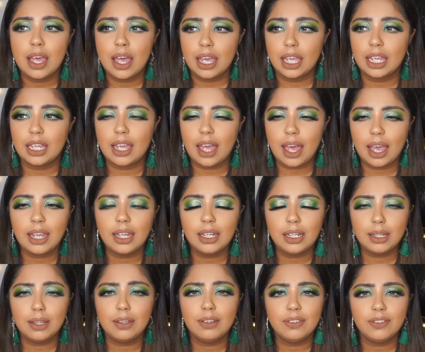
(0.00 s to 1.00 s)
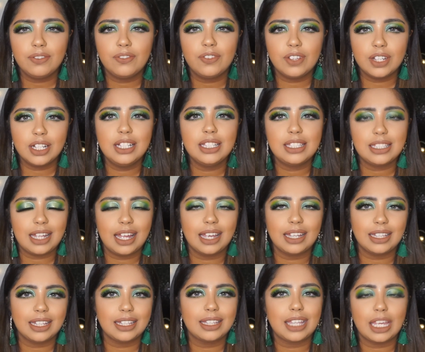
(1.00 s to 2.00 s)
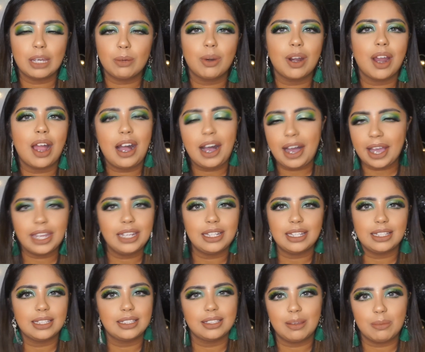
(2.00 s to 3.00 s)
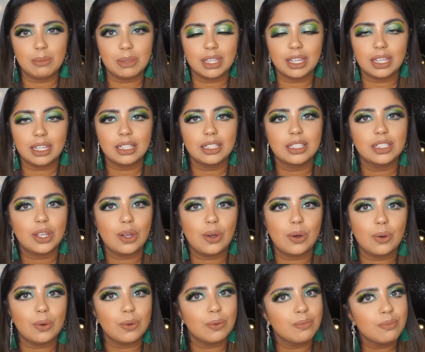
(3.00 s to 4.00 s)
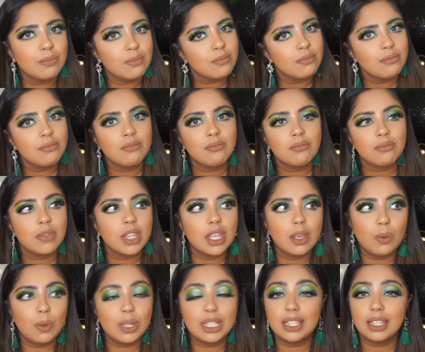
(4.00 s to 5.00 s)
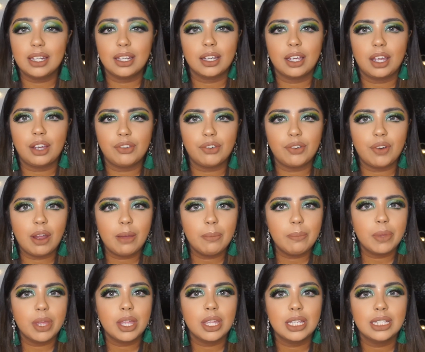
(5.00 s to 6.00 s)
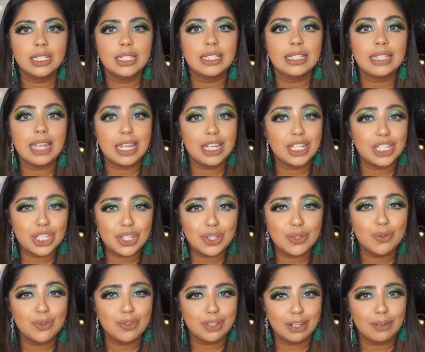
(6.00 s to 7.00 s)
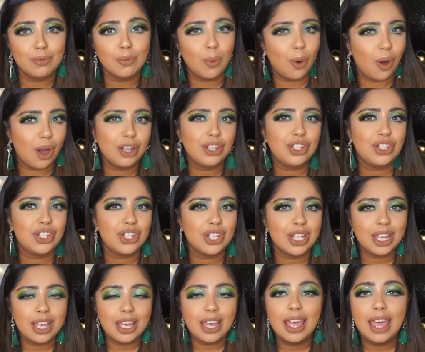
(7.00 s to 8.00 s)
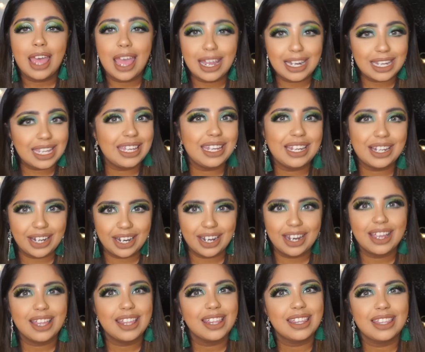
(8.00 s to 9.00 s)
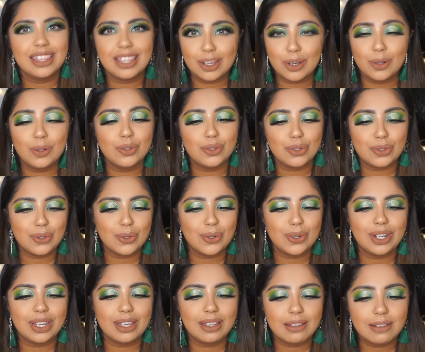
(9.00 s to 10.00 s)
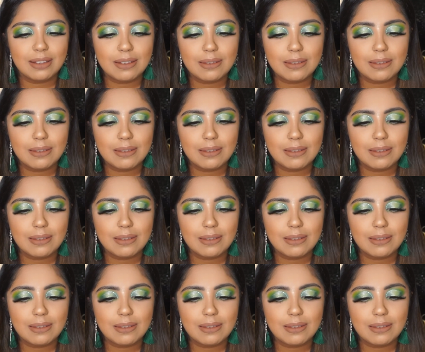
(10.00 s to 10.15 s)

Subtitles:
It kind of feels like that they were hiding something. So was it a cover-up? Stay tuned and watch and hear the whole story.